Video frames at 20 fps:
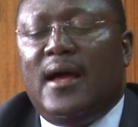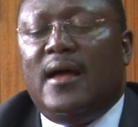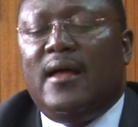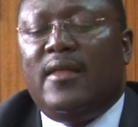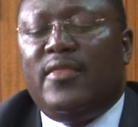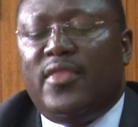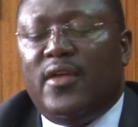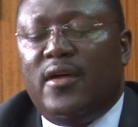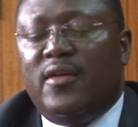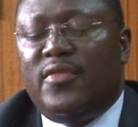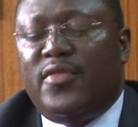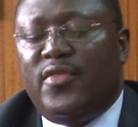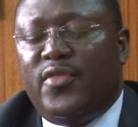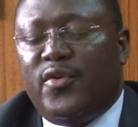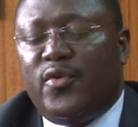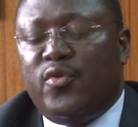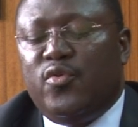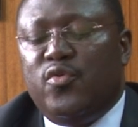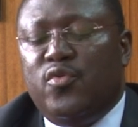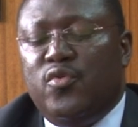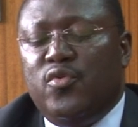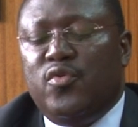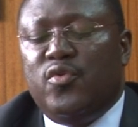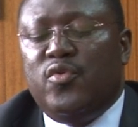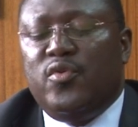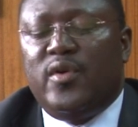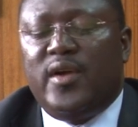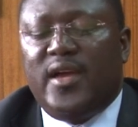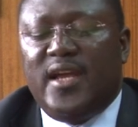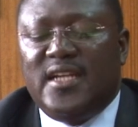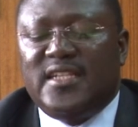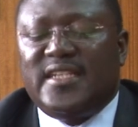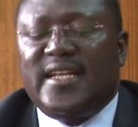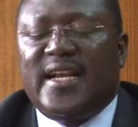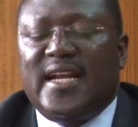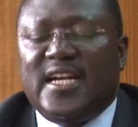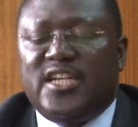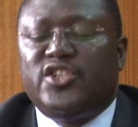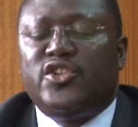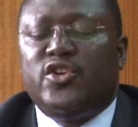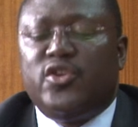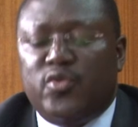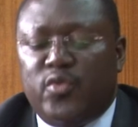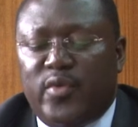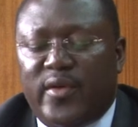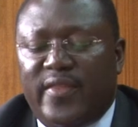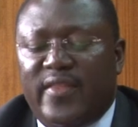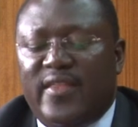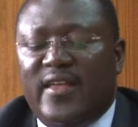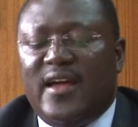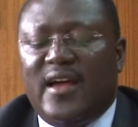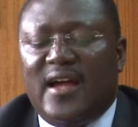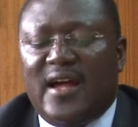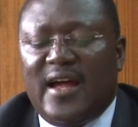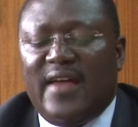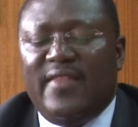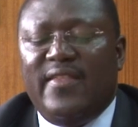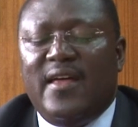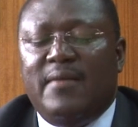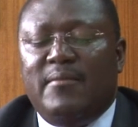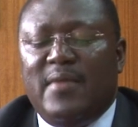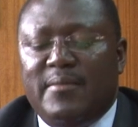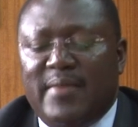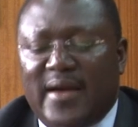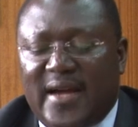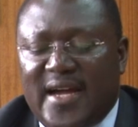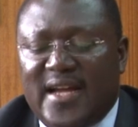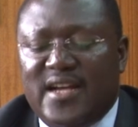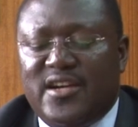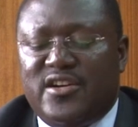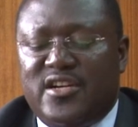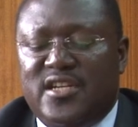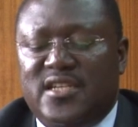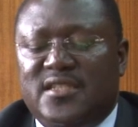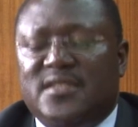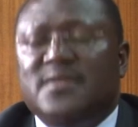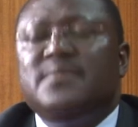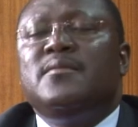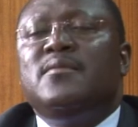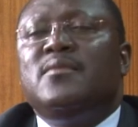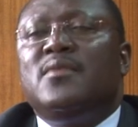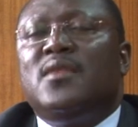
uh, through interaction with other member countries,